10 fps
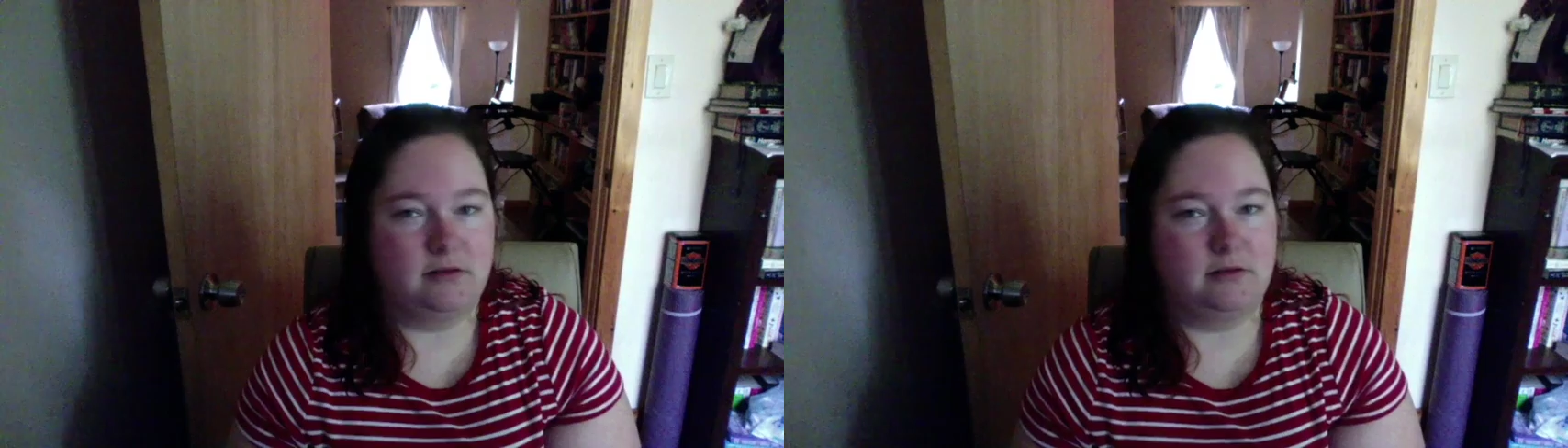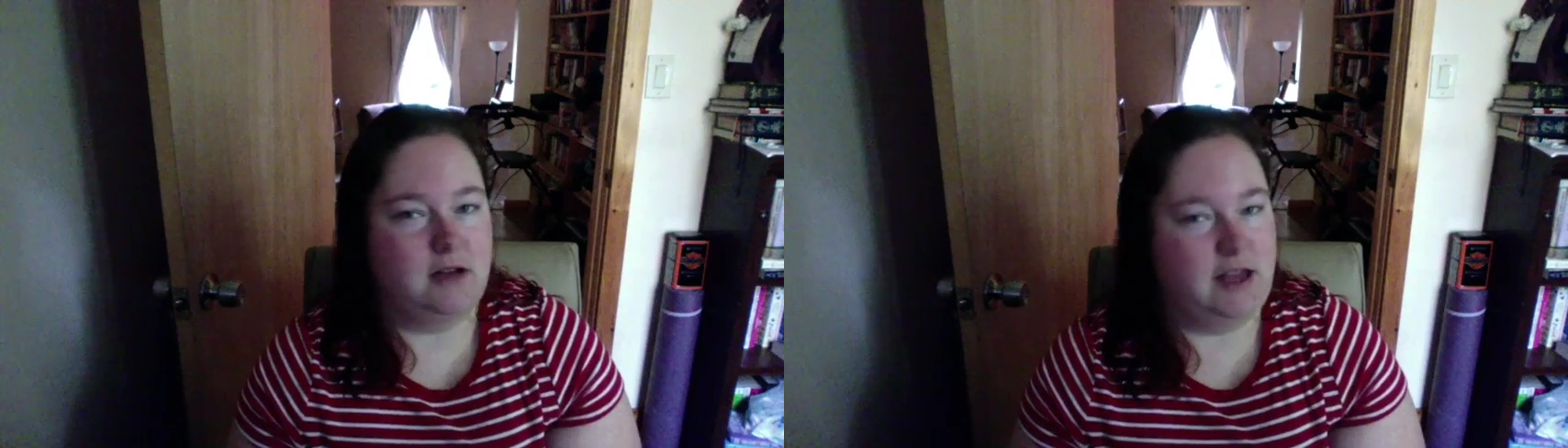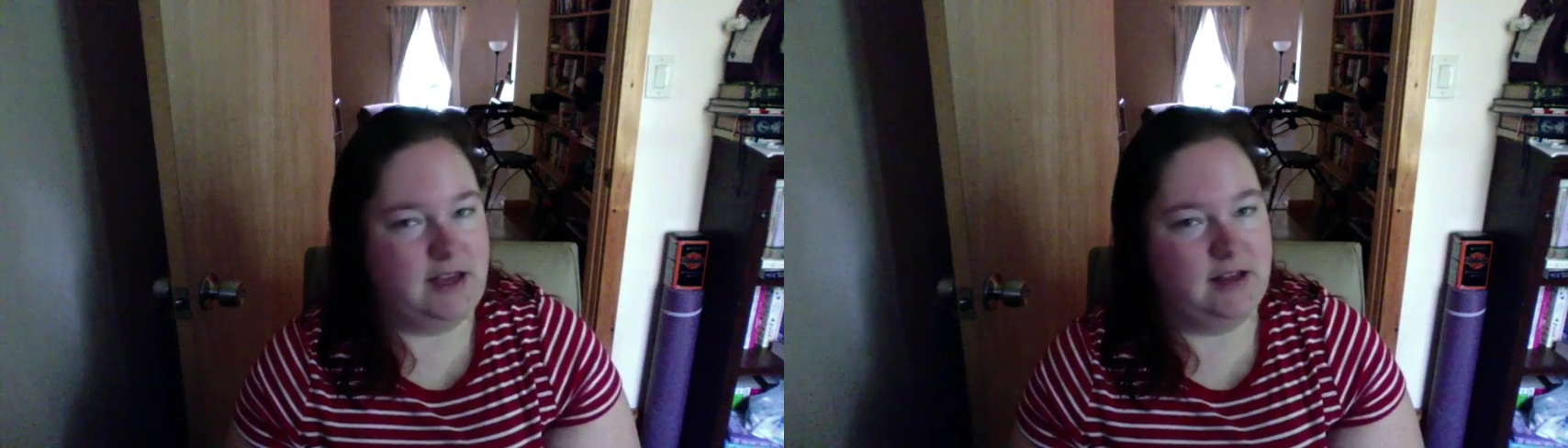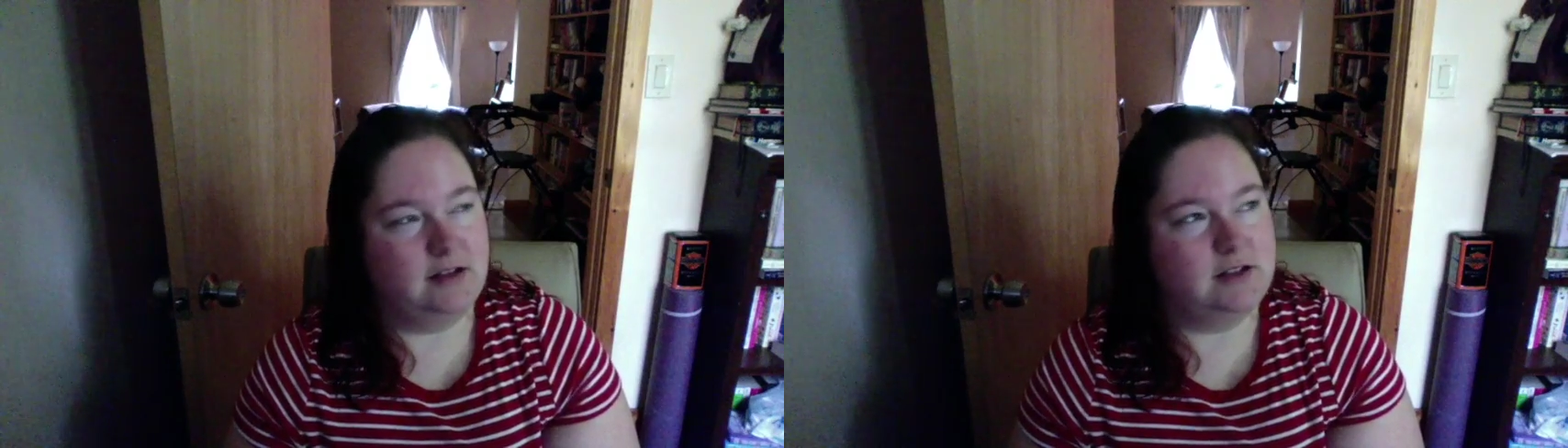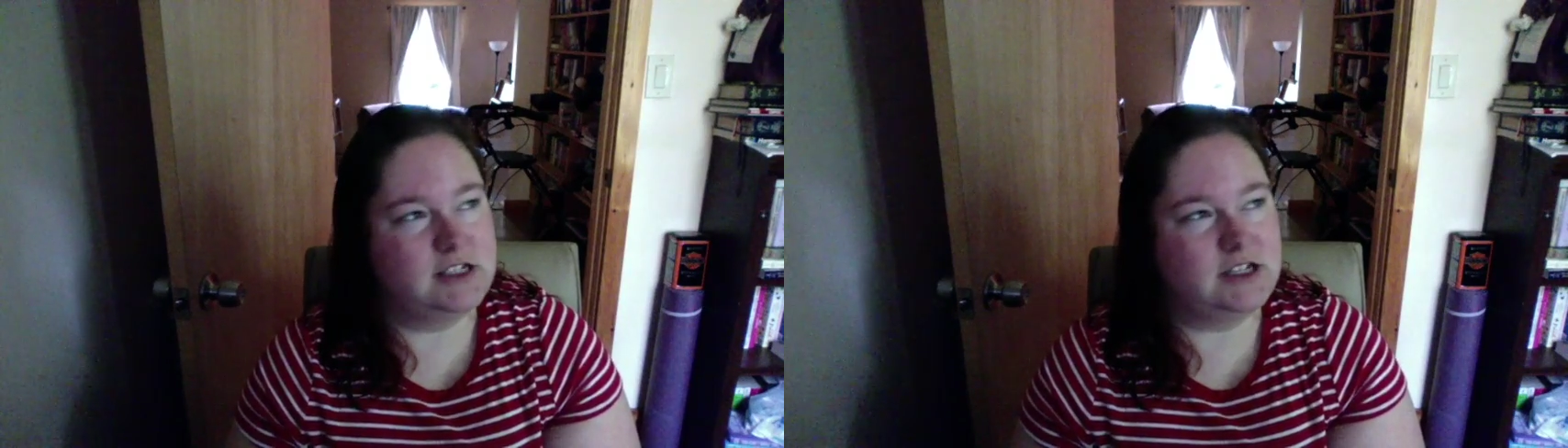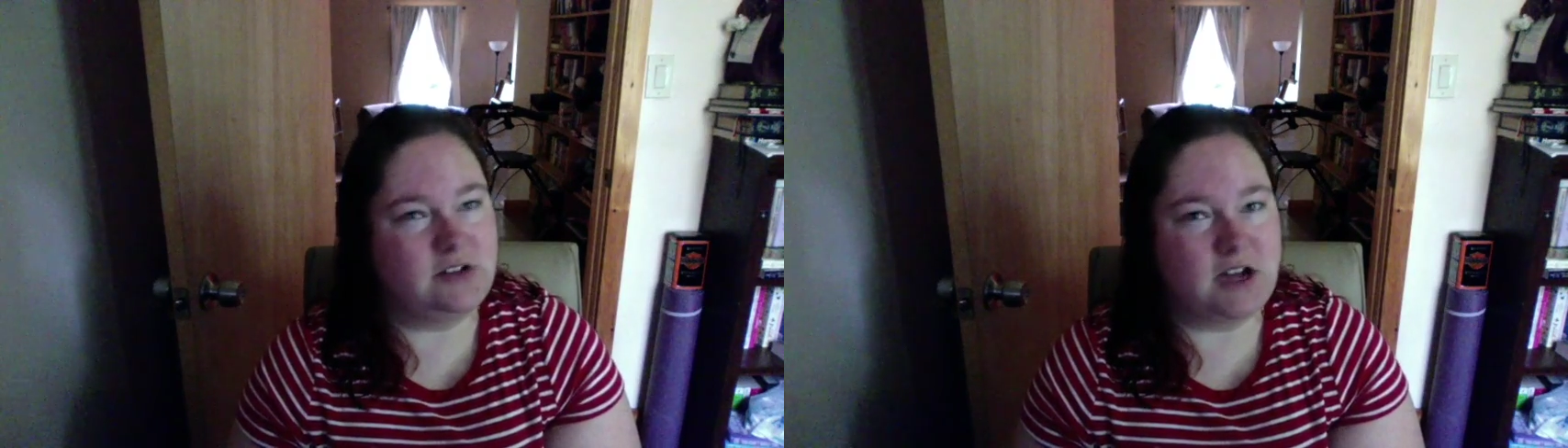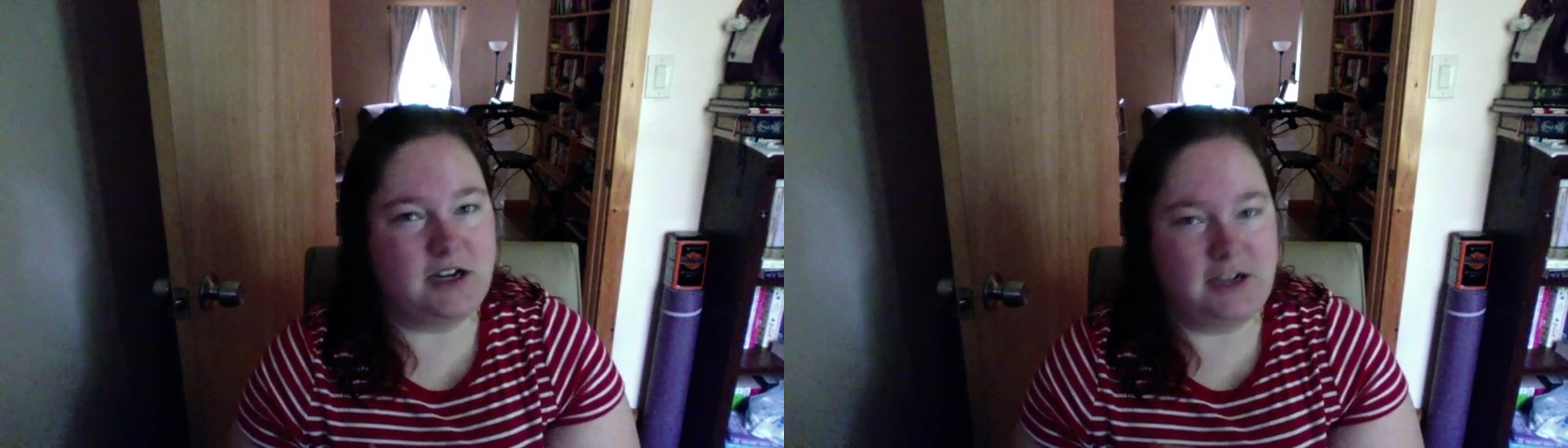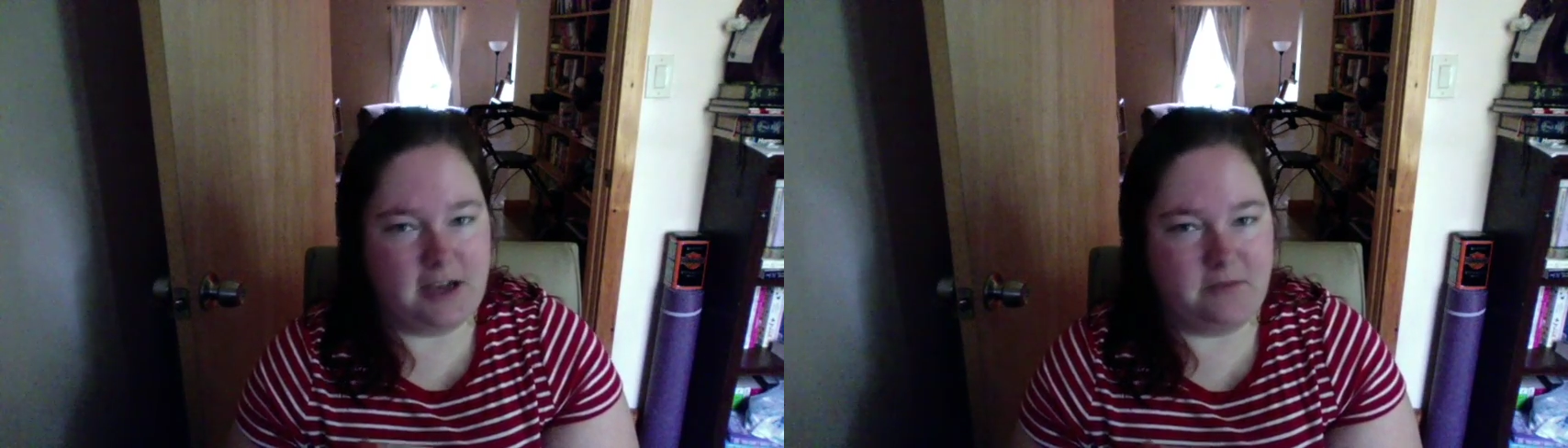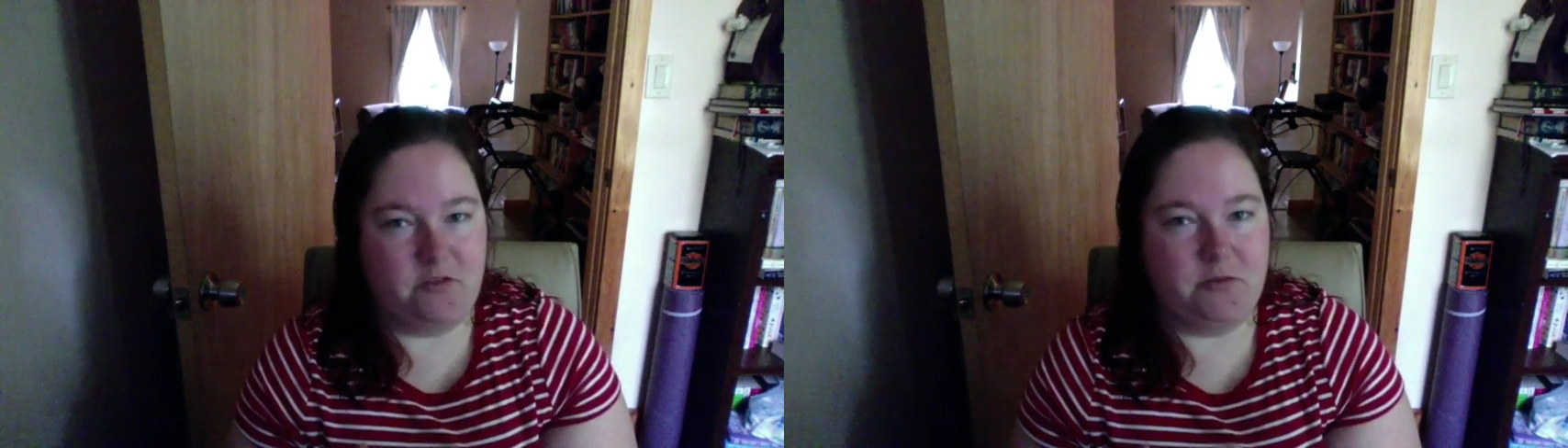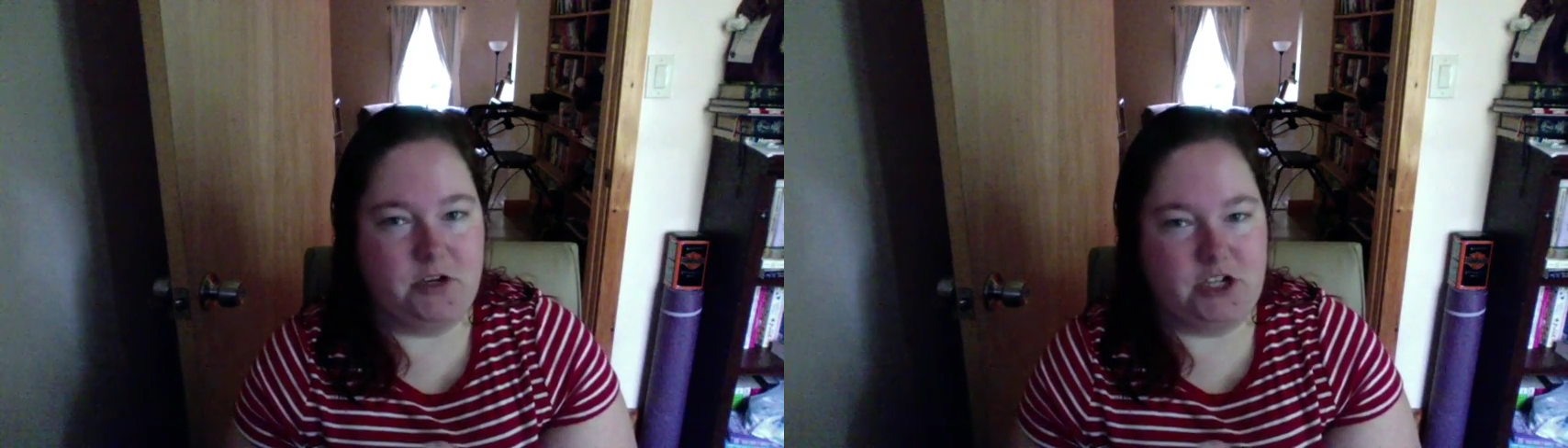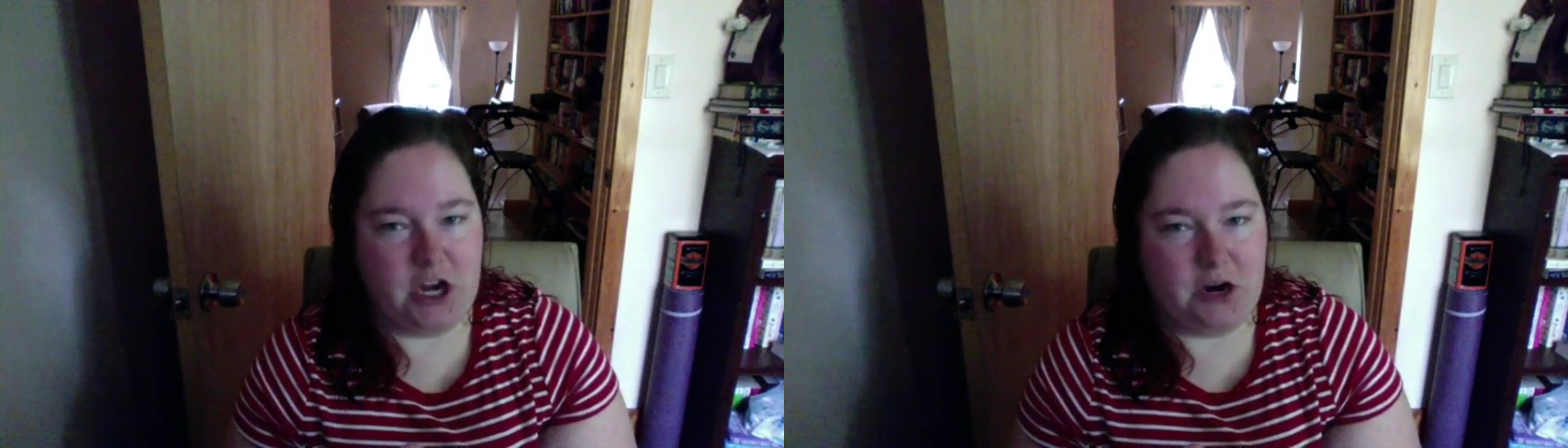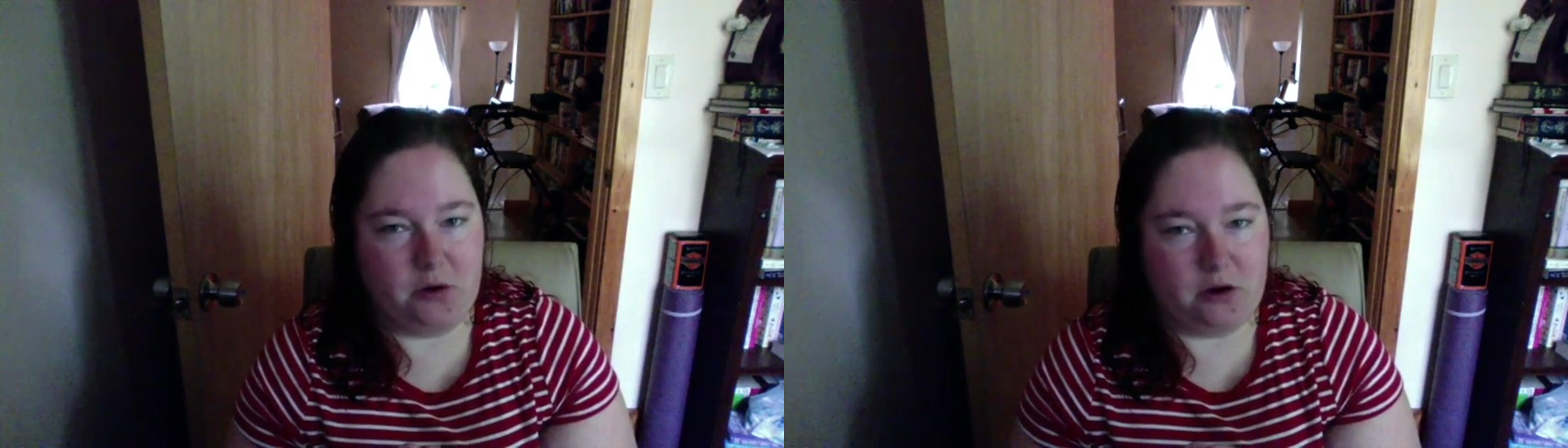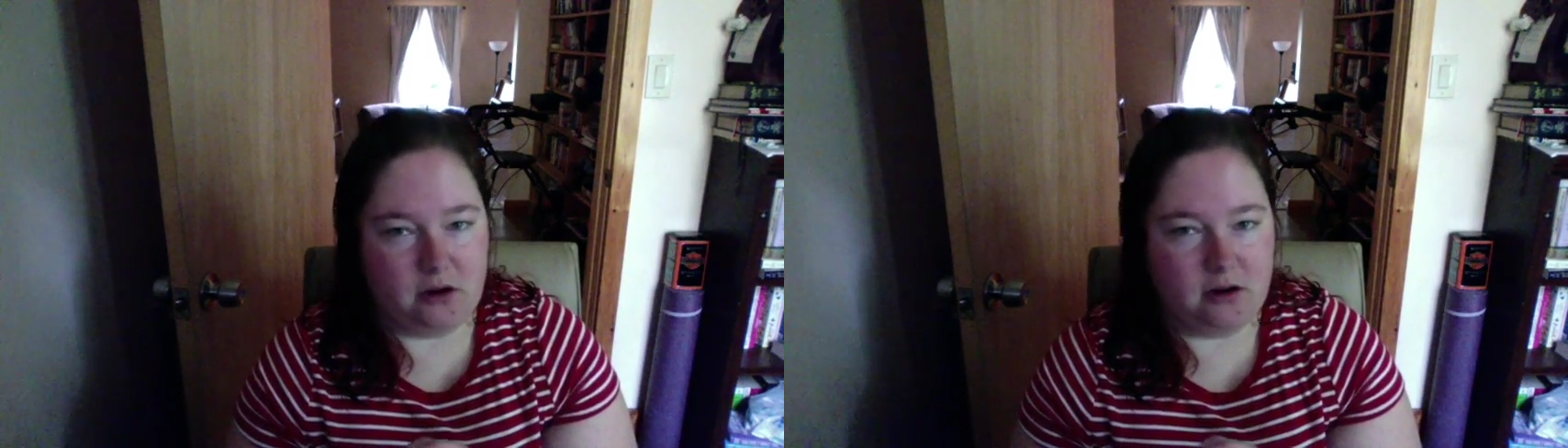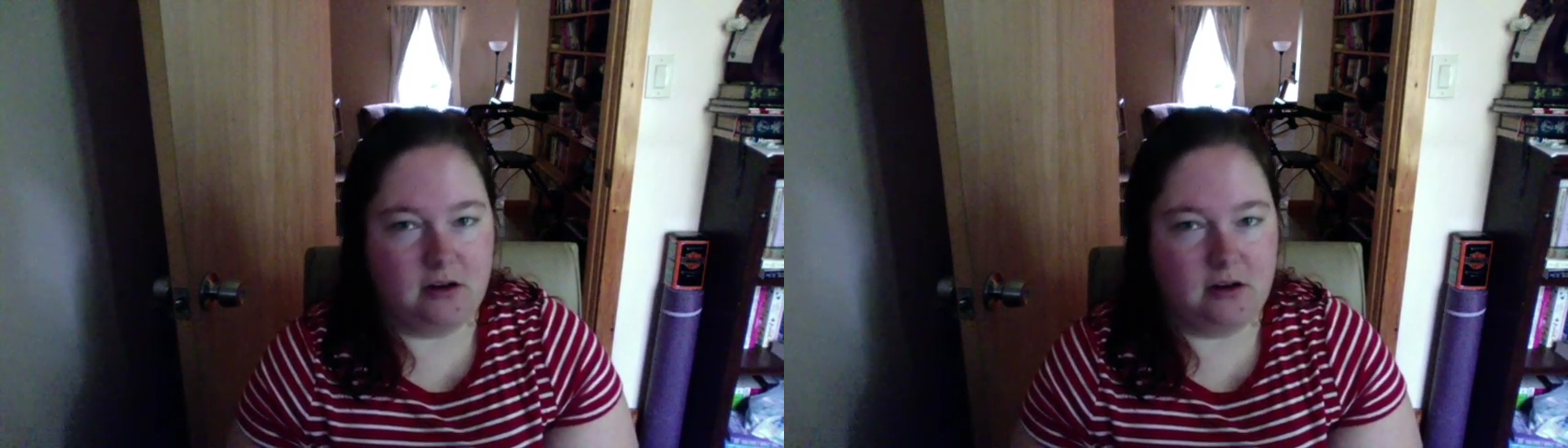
like still kind of damp from the shower,